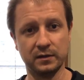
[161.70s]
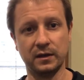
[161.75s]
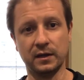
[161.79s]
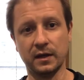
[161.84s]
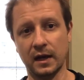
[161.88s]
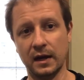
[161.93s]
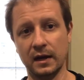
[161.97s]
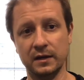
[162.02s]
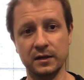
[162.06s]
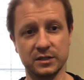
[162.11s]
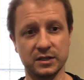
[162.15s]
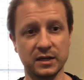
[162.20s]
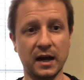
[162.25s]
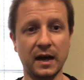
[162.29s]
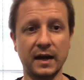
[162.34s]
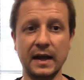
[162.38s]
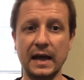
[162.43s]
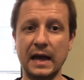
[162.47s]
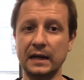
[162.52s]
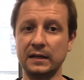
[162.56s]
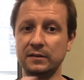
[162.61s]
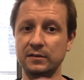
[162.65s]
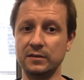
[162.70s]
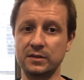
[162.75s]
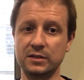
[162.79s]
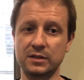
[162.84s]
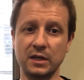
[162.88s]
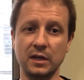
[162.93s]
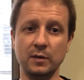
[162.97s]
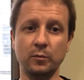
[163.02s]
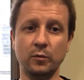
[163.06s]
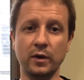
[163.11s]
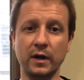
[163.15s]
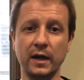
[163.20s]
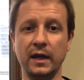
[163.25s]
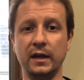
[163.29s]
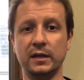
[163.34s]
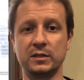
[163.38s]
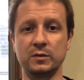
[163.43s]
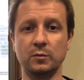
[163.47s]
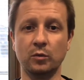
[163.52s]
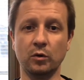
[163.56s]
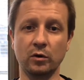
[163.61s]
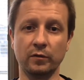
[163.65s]
kind of does not act in the same way.
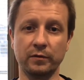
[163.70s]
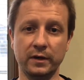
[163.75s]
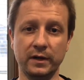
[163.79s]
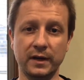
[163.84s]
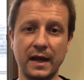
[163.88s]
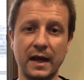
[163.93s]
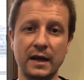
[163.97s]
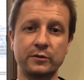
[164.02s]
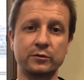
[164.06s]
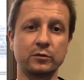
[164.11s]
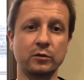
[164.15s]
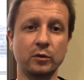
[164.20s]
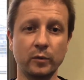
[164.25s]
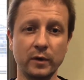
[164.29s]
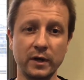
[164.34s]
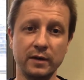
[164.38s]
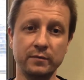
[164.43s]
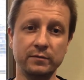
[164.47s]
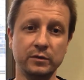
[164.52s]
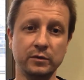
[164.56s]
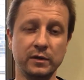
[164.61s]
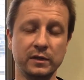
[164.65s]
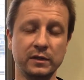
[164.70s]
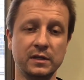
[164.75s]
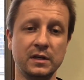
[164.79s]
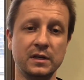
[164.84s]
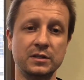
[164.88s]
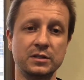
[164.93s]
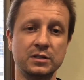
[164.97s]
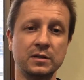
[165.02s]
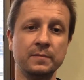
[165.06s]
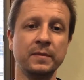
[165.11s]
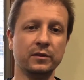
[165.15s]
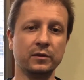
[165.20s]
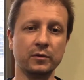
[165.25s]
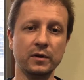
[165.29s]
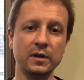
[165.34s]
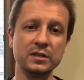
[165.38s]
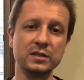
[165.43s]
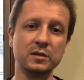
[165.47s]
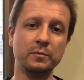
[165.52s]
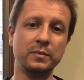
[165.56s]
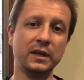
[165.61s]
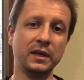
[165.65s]
It's more of a natural way of doing this. There
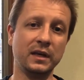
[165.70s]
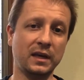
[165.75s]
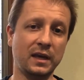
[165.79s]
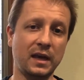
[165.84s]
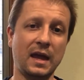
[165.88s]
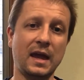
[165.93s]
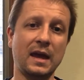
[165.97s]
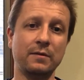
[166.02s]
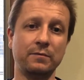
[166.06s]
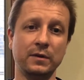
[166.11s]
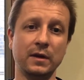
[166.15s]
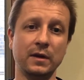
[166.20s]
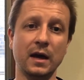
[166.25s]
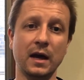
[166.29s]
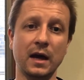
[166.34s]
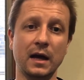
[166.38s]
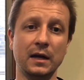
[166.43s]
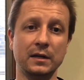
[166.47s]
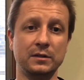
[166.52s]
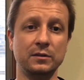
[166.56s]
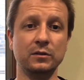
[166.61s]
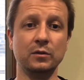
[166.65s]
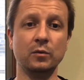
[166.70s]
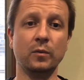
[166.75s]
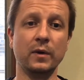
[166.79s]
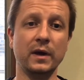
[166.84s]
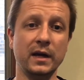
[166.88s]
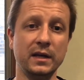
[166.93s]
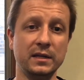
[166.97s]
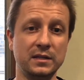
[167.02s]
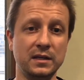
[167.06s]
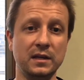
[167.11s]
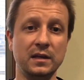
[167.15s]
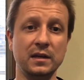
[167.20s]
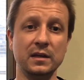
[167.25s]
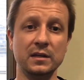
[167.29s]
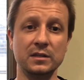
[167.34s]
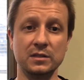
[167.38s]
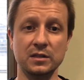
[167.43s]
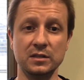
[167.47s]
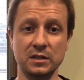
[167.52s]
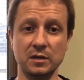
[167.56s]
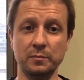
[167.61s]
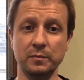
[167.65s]
is a big caveat to the way
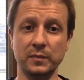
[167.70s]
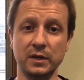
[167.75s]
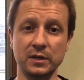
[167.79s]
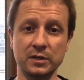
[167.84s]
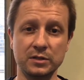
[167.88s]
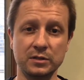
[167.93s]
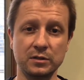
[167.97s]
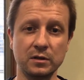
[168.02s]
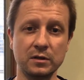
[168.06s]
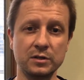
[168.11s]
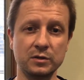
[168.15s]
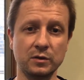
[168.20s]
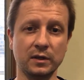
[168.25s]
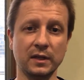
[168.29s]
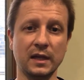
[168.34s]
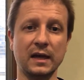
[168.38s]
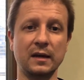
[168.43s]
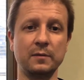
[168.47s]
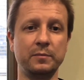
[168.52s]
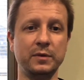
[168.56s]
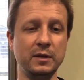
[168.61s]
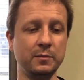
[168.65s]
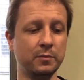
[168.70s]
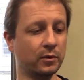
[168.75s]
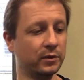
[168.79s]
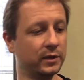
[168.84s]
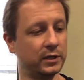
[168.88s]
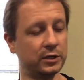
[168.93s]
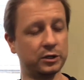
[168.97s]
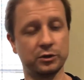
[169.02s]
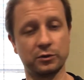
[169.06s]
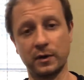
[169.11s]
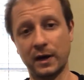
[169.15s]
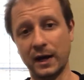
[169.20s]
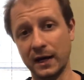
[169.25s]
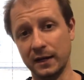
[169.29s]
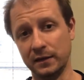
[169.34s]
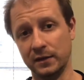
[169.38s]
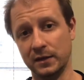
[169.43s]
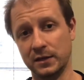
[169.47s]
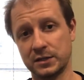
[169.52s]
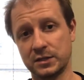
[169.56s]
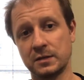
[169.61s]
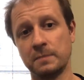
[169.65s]
D-Hist is administered, so a lot of people that try
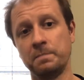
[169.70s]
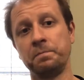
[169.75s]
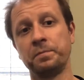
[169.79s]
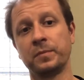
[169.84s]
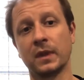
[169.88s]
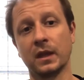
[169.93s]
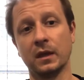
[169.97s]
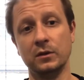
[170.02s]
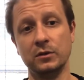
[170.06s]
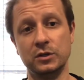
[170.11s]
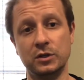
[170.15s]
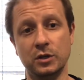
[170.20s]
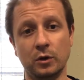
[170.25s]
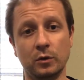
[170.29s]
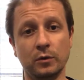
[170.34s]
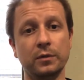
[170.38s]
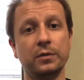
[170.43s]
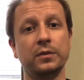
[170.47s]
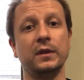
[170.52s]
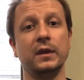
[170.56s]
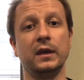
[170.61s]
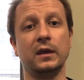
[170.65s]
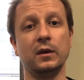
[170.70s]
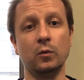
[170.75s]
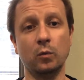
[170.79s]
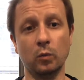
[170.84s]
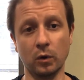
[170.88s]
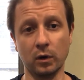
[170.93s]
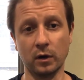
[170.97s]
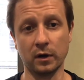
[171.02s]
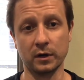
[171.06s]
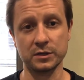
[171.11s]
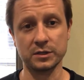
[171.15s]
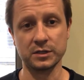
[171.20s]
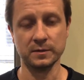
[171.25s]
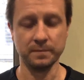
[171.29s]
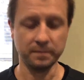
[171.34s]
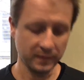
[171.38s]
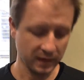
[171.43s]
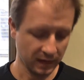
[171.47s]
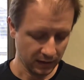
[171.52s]
this don't think it works.